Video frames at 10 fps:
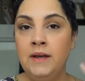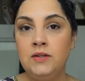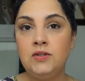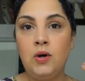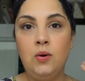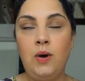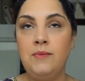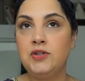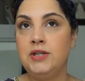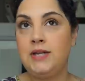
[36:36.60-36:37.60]
So
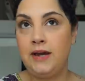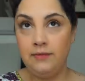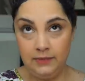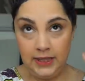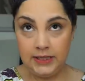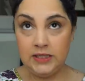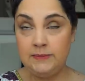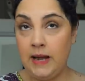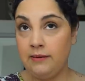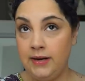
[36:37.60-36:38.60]
I'm just gonna dye it like this
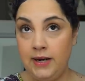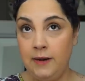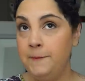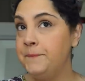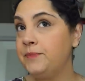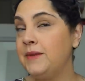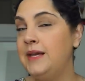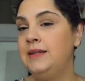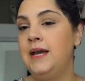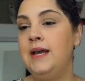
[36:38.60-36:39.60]
black right now.
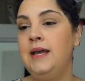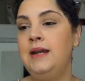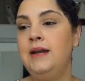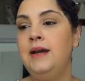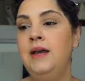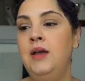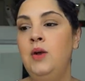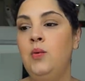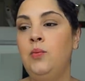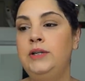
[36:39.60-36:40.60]
And then
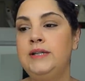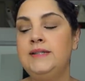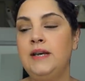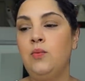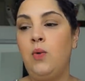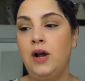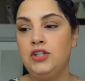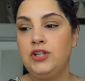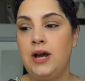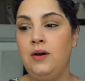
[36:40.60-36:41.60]
when it's like
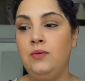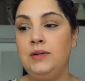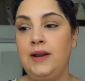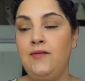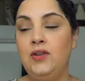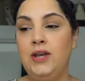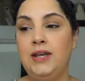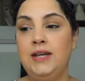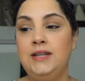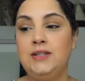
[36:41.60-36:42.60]
washed out and I feel
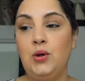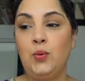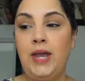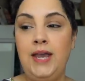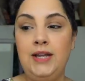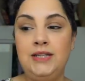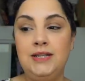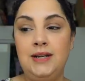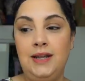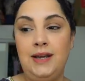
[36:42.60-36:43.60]
like it's okay
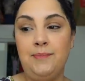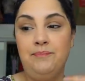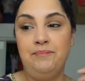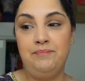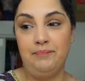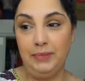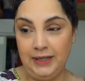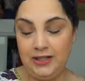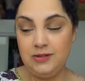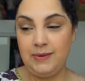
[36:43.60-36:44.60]
to like
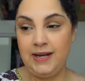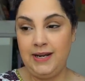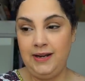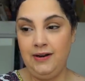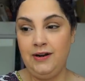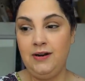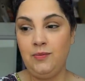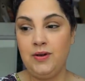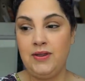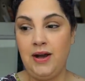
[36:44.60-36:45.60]
bleach my hair
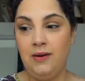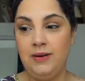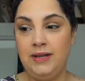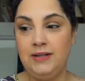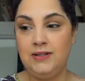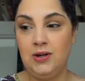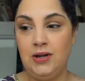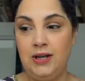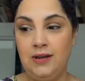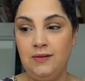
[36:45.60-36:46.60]
without it
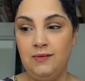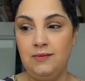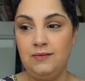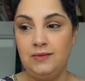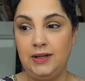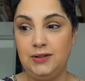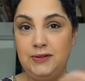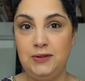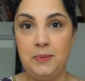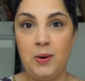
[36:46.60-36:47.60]
turning like
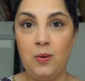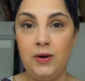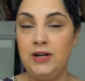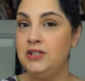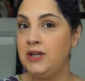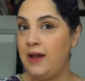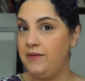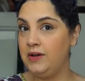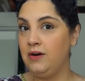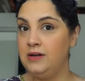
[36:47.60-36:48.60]
super orange and
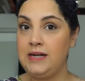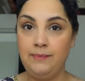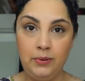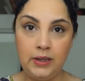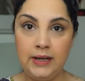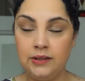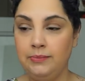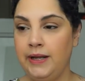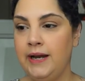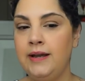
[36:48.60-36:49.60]
having a hard time pulling out the
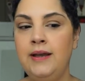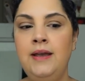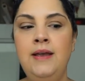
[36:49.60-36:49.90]
black,